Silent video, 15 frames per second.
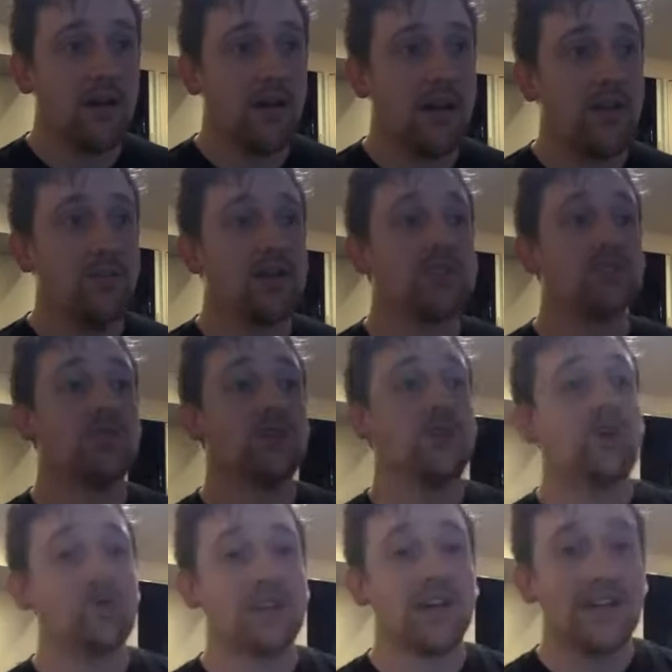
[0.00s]
And the mystery
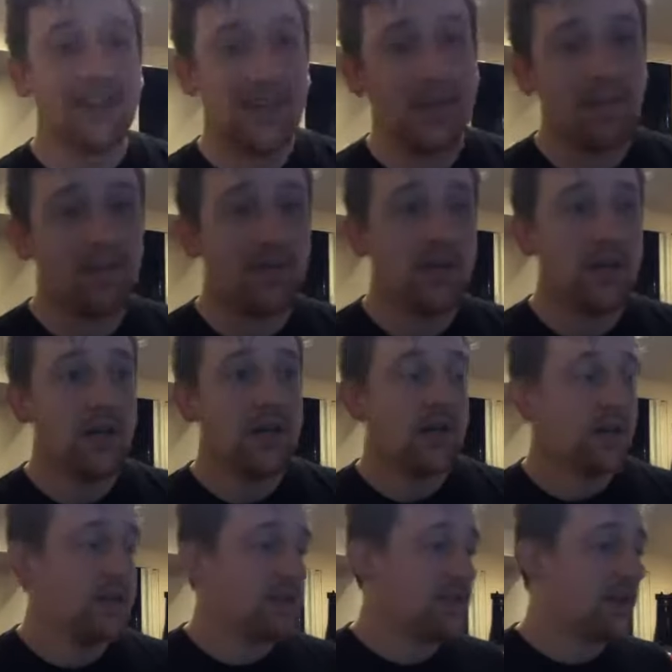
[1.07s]
goes on them.
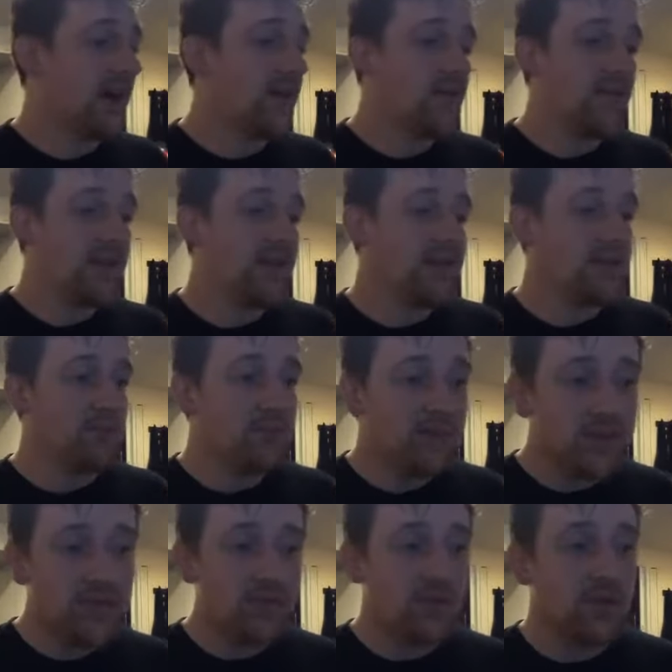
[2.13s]
See, I don't think it's a
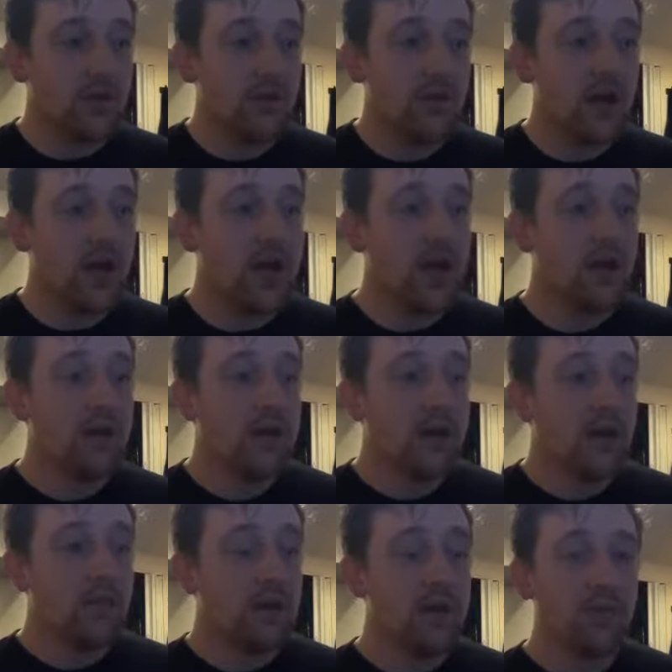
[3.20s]
mystery why
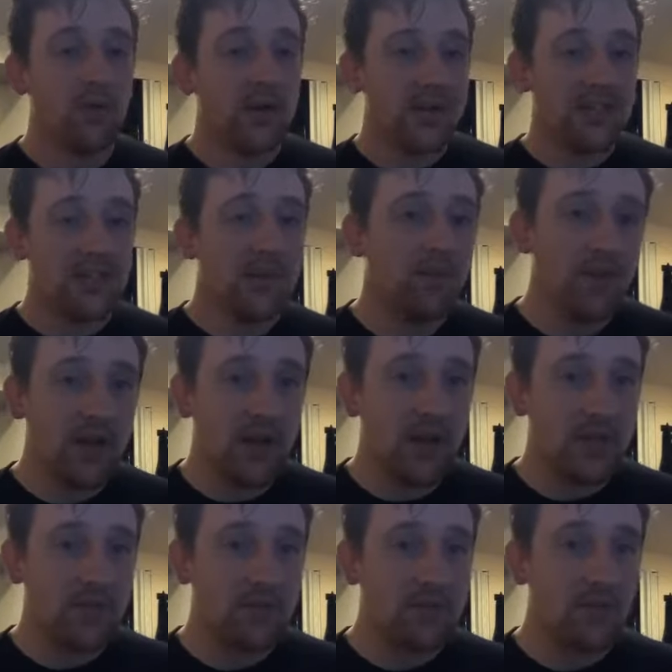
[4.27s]
people accept the
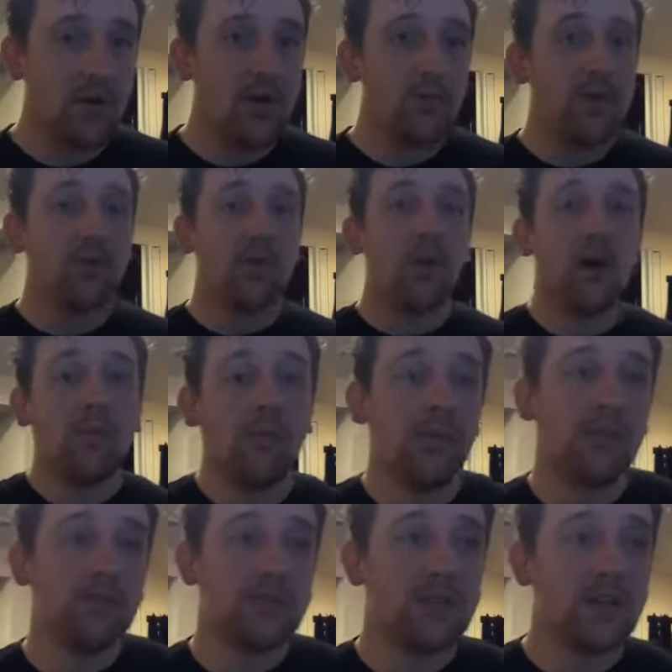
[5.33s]
gospel, why people humble
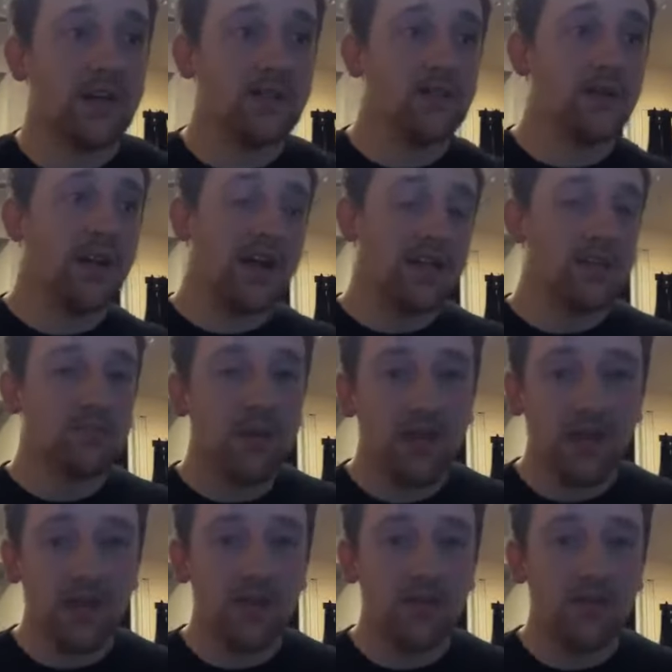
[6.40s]
themselves when God is
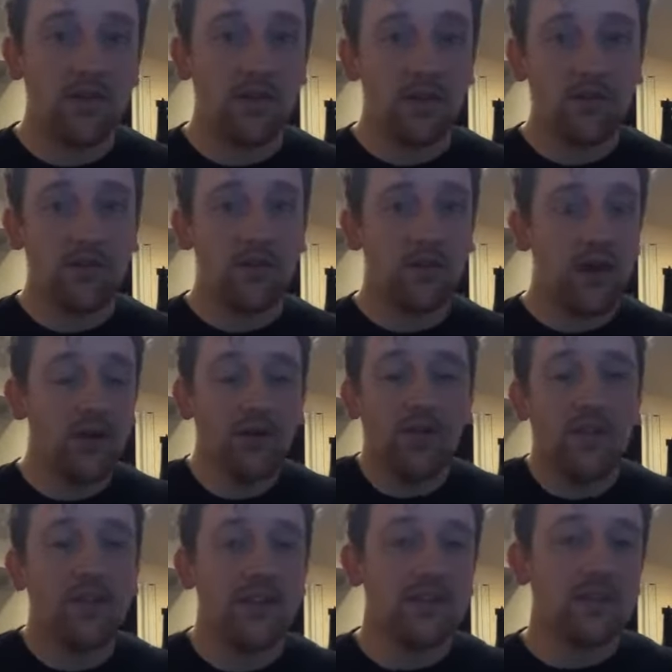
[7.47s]
beckoning them to. I don't
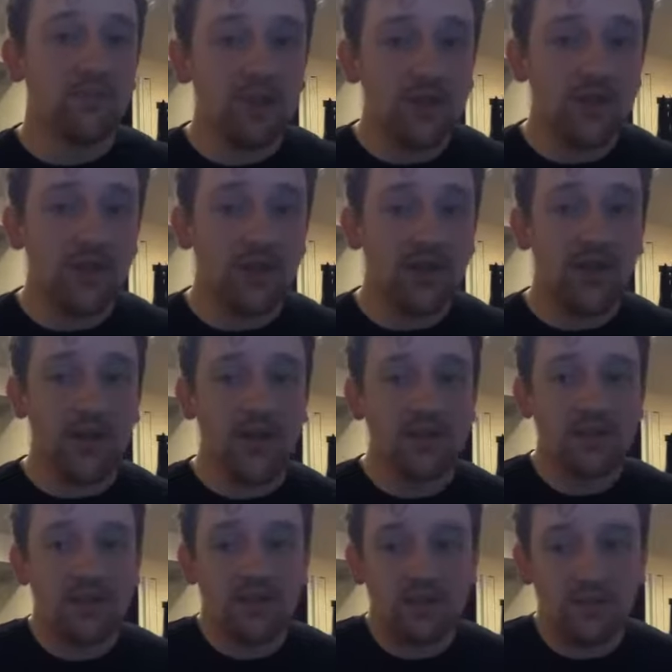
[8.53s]
think that's a mystery. I think
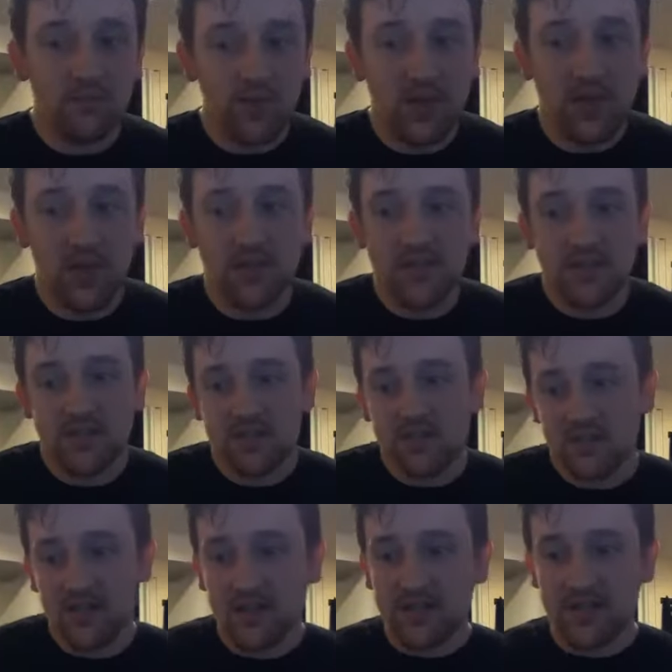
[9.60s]
it's because
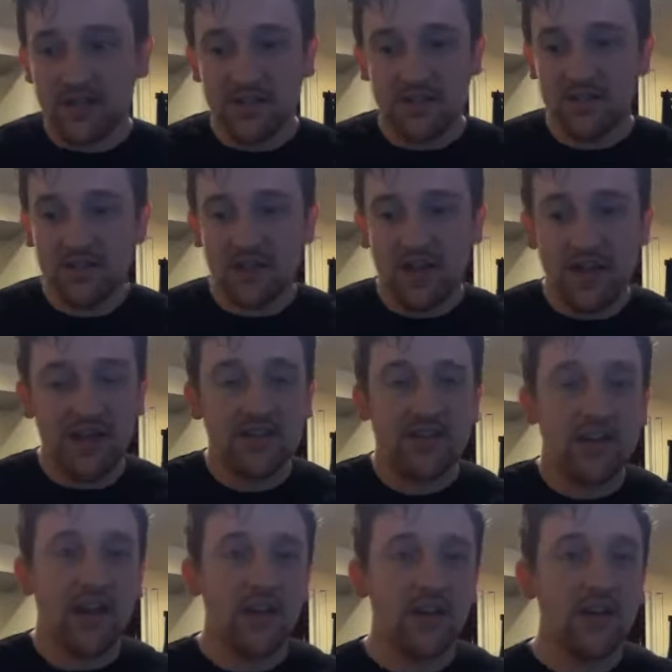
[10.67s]
that's just God is
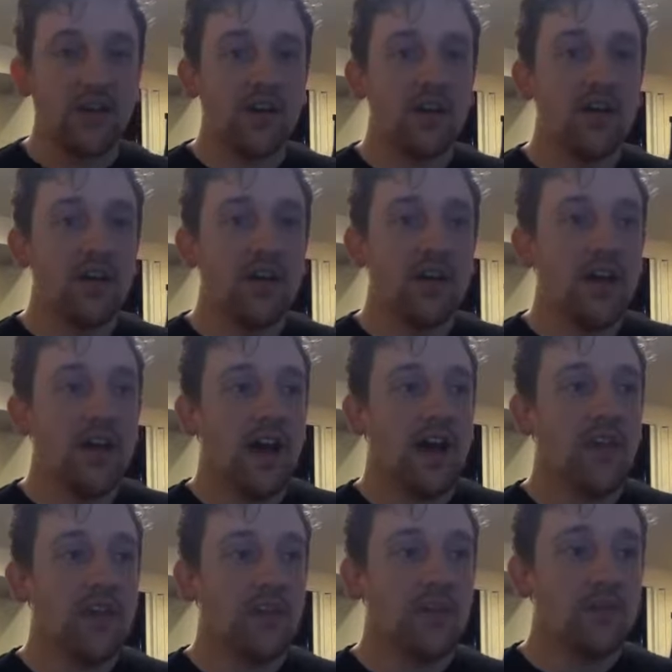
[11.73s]
that good I
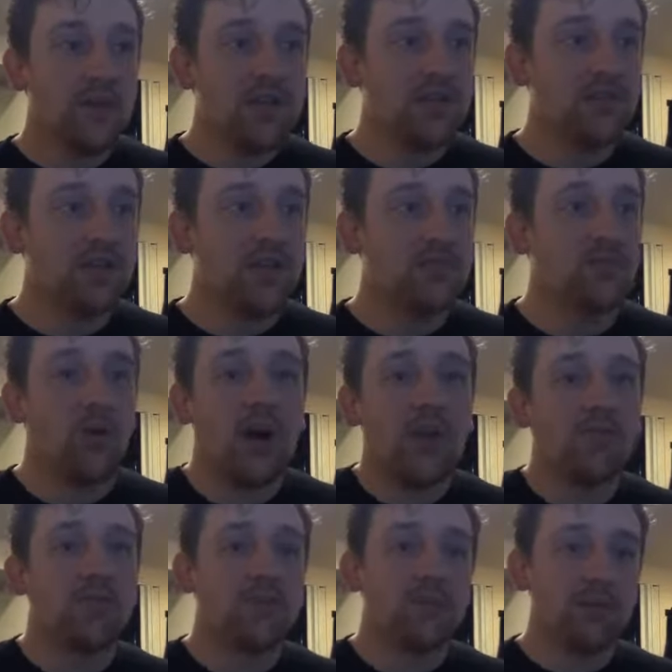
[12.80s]
think the mystery is why
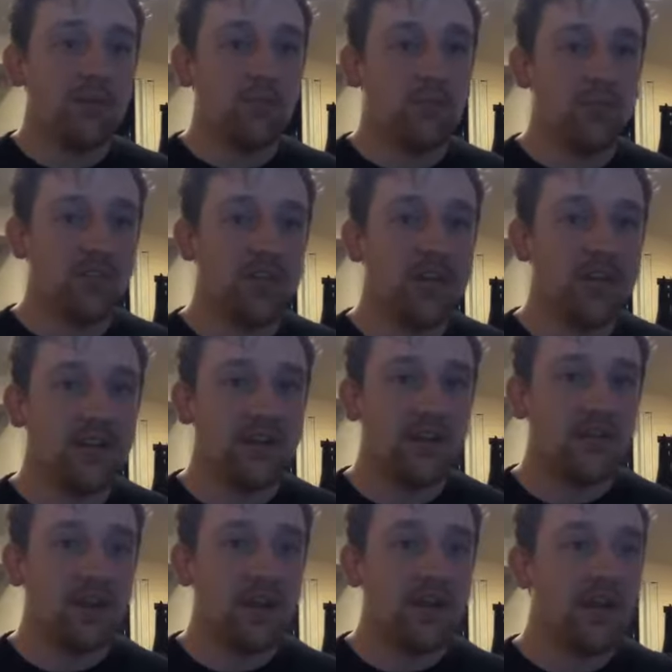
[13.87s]
do some people reject it,
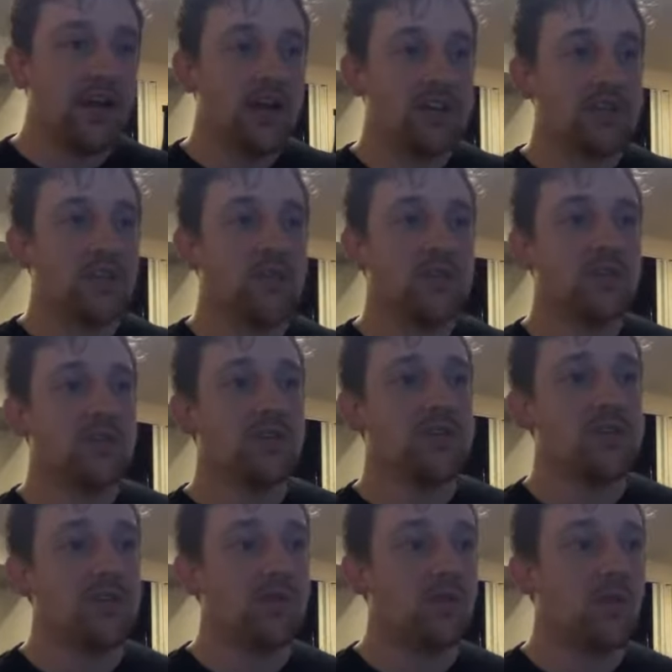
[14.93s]
right? So the mystery
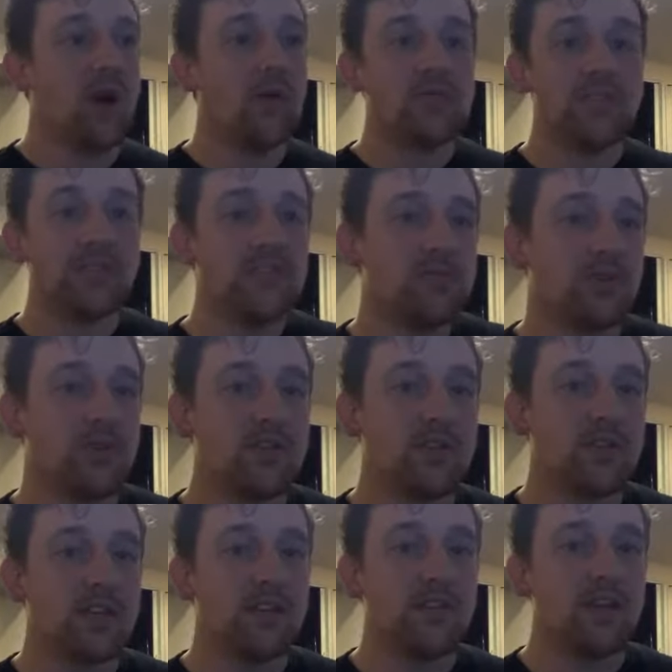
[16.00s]
isn't why was this person
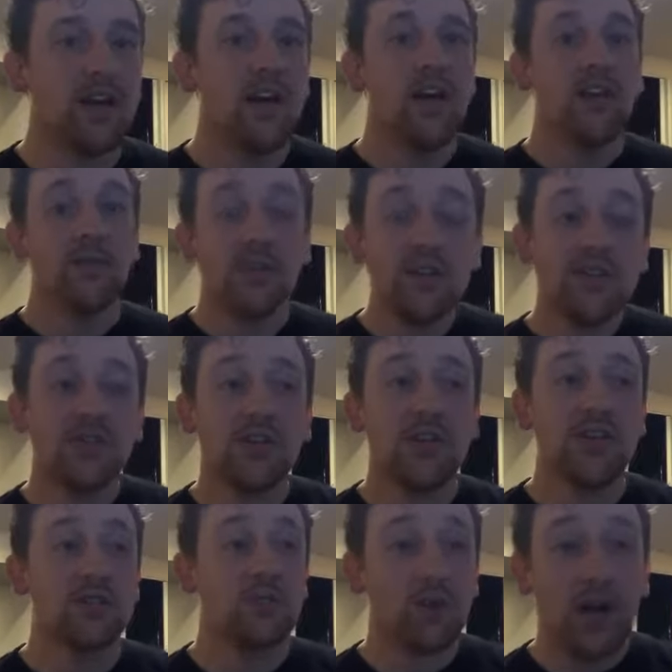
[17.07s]
saved? The mystery
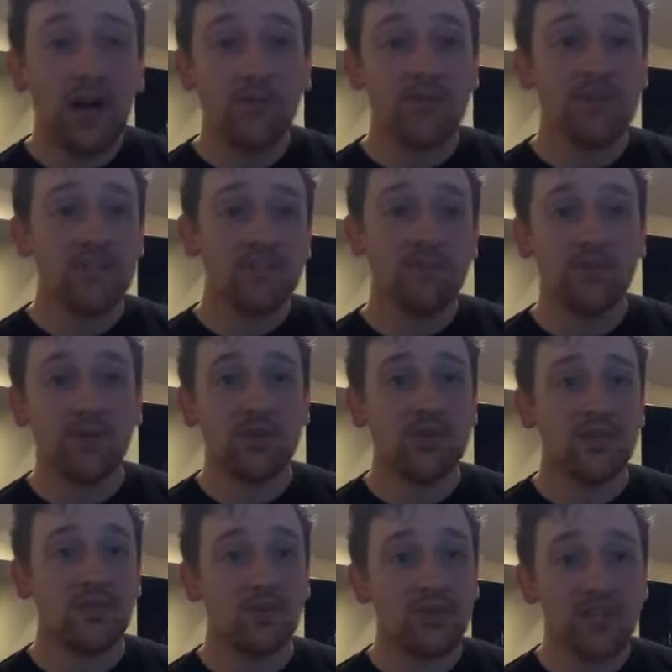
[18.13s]
is why was this
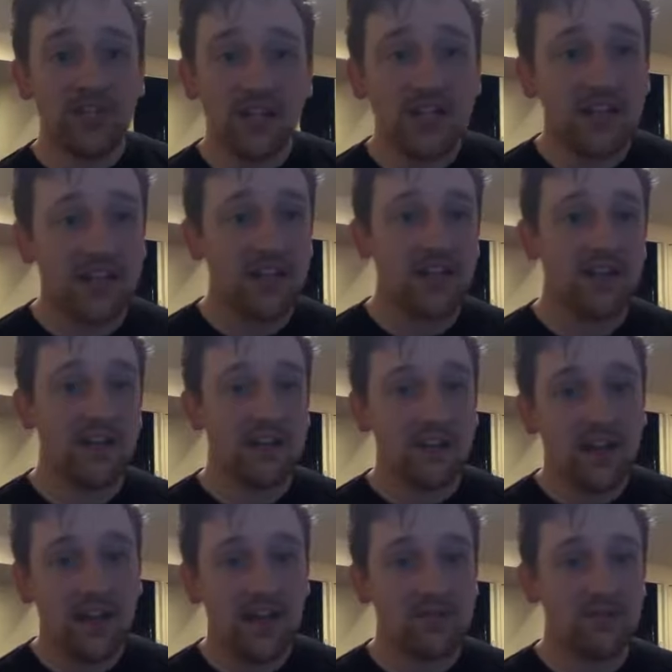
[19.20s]
person rejecting the
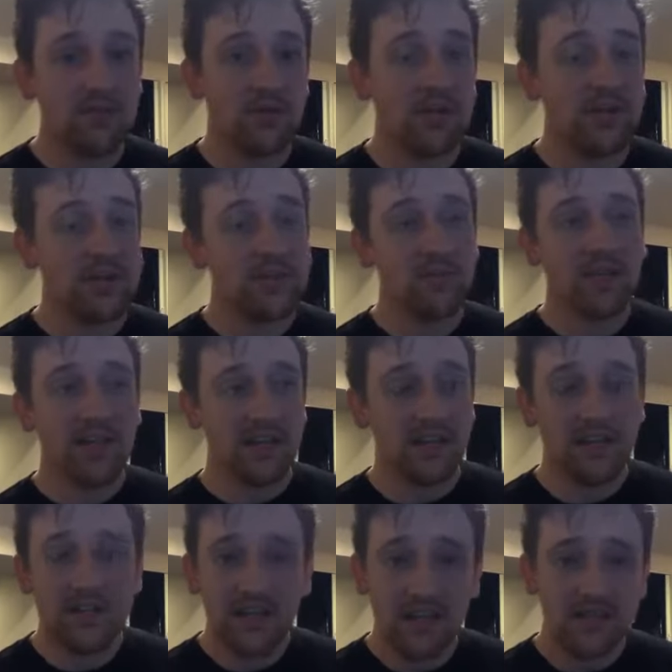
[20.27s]
gospel? It doesn't make any
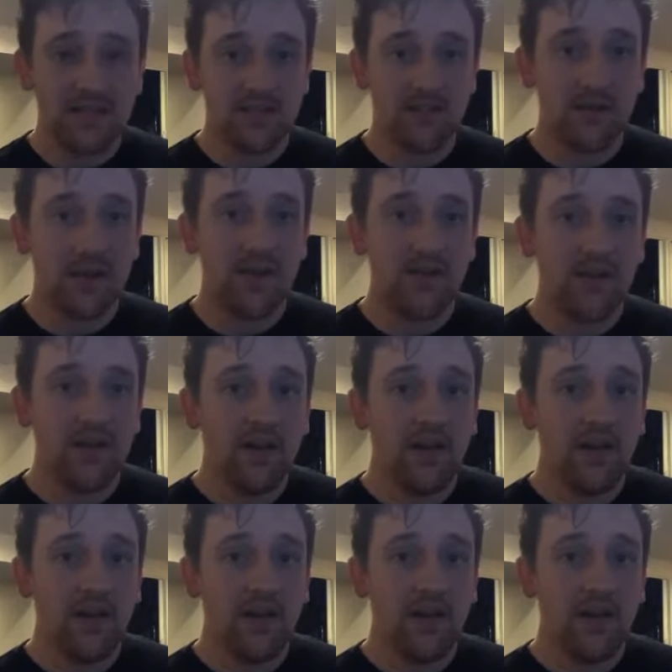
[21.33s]
sense, right?